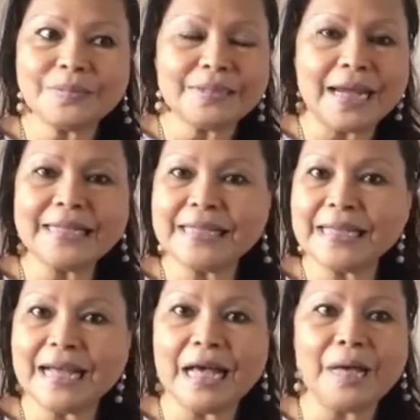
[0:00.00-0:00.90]

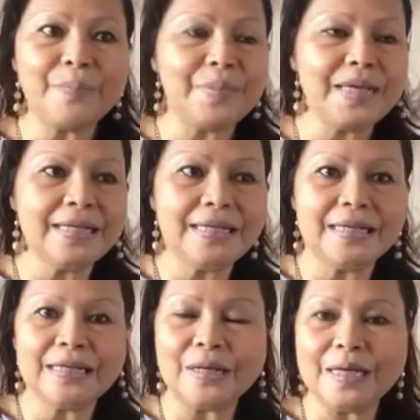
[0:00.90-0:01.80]
dressing up in
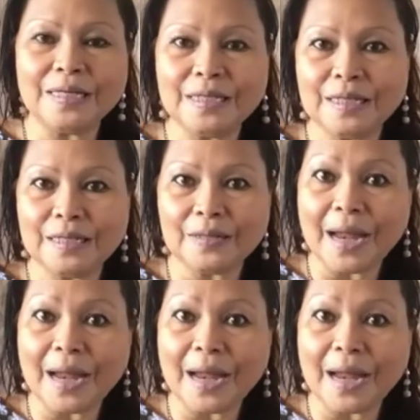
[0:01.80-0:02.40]
the